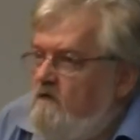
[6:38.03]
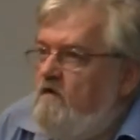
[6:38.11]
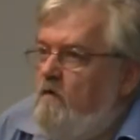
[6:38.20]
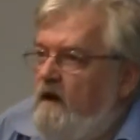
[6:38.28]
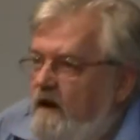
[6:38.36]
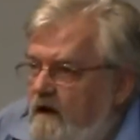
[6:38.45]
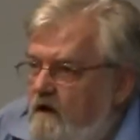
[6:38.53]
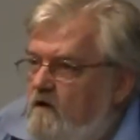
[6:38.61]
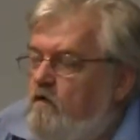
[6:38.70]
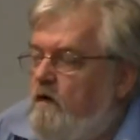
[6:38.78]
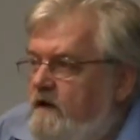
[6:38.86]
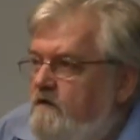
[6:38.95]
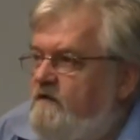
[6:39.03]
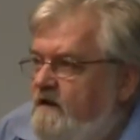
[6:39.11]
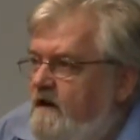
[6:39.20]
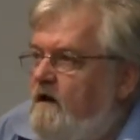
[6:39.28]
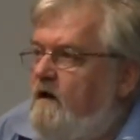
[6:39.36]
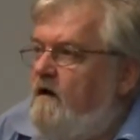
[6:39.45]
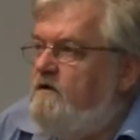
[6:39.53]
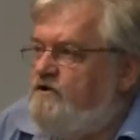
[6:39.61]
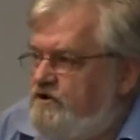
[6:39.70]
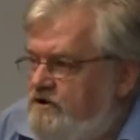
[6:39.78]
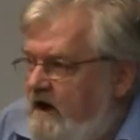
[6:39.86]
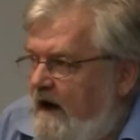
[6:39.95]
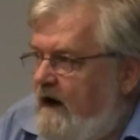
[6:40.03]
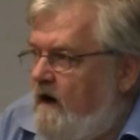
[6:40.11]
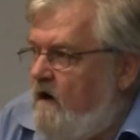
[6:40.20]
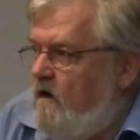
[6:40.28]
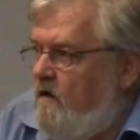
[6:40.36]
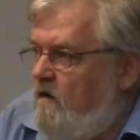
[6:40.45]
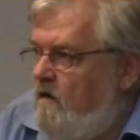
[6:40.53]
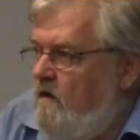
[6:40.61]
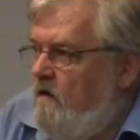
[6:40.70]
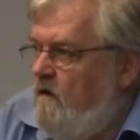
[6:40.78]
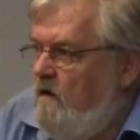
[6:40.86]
to increase the share